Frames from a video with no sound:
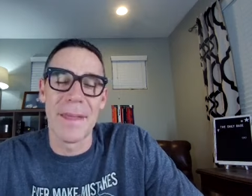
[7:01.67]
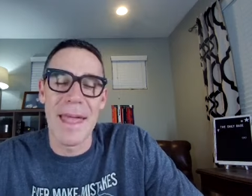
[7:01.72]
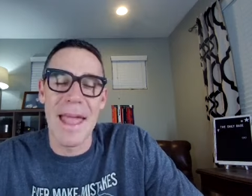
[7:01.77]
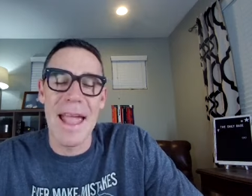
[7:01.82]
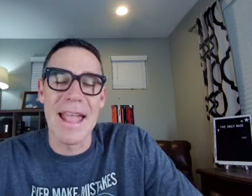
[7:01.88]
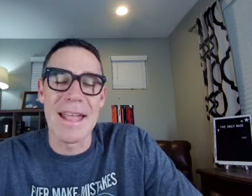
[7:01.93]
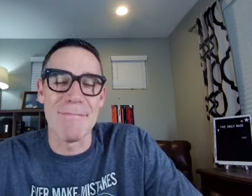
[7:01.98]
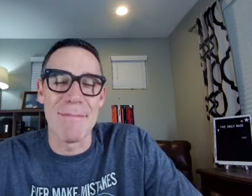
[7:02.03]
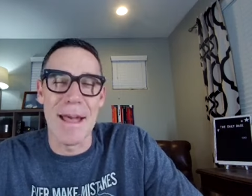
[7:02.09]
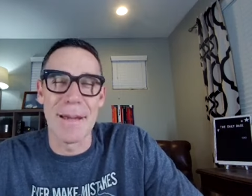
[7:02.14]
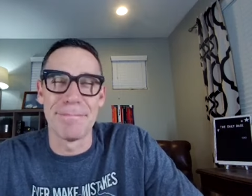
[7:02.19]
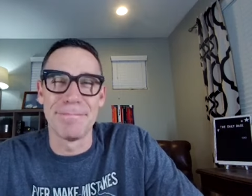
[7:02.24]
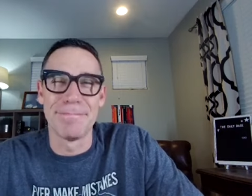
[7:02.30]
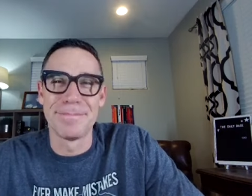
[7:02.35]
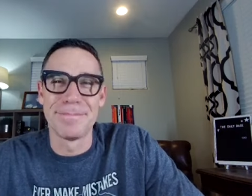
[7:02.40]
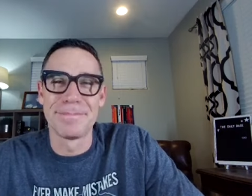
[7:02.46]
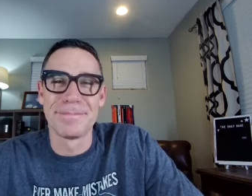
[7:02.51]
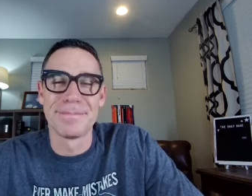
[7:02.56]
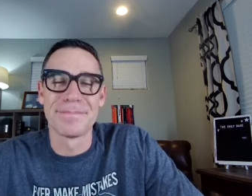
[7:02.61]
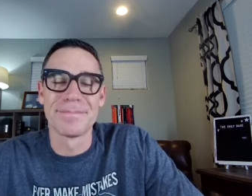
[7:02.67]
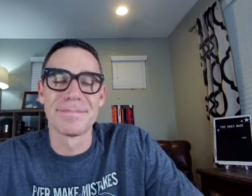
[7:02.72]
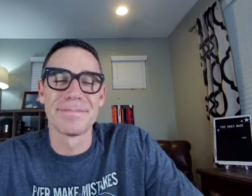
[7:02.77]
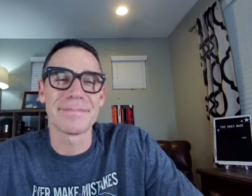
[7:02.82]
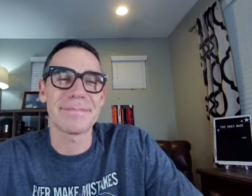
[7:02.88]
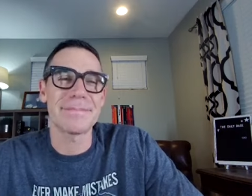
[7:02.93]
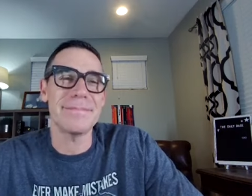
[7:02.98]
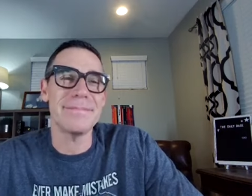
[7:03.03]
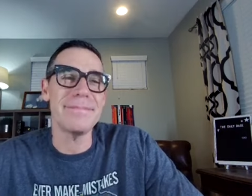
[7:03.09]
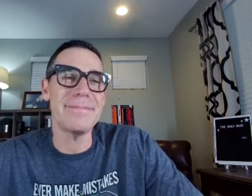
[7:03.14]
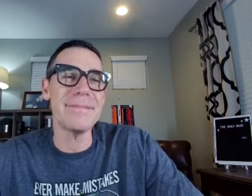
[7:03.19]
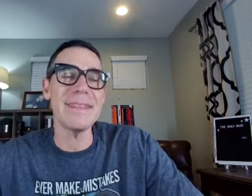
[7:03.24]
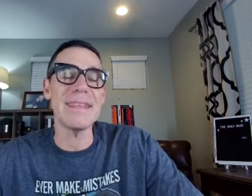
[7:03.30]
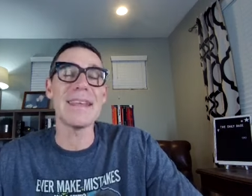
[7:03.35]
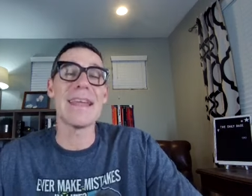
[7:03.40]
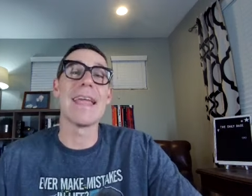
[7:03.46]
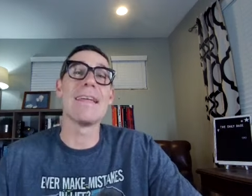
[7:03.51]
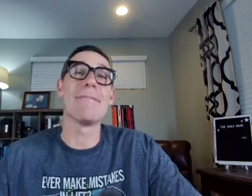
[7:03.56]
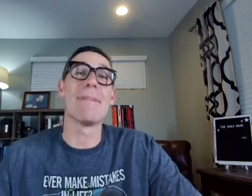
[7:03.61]
Amen.
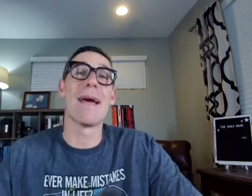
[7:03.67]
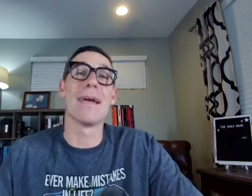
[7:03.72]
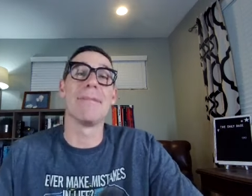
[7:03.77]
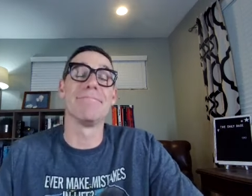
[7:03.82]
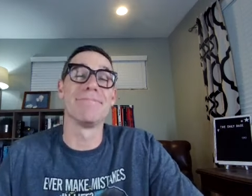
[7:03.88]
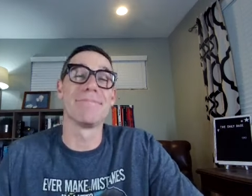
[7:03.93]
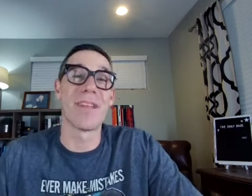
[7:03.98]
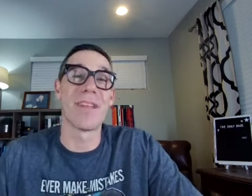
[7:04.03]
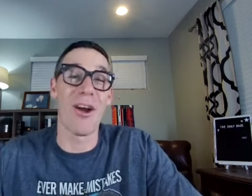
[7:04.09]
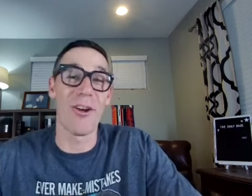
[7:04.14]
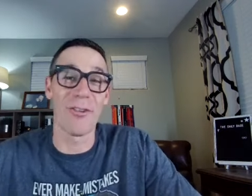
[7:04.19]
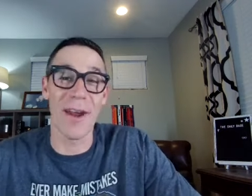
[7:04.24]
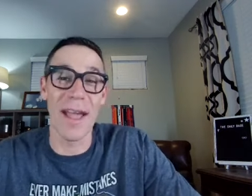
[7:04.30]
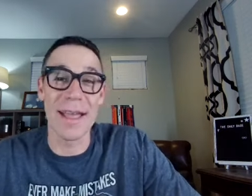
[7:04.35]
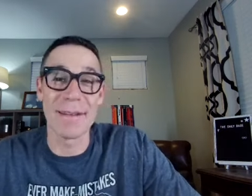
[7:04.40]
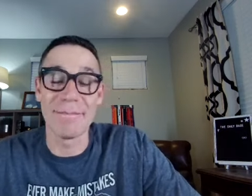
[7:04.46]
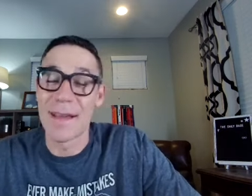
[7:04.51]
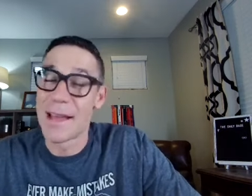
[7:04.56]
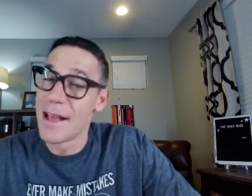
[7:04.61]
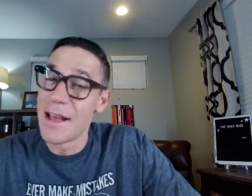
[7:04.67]
Amen. All right.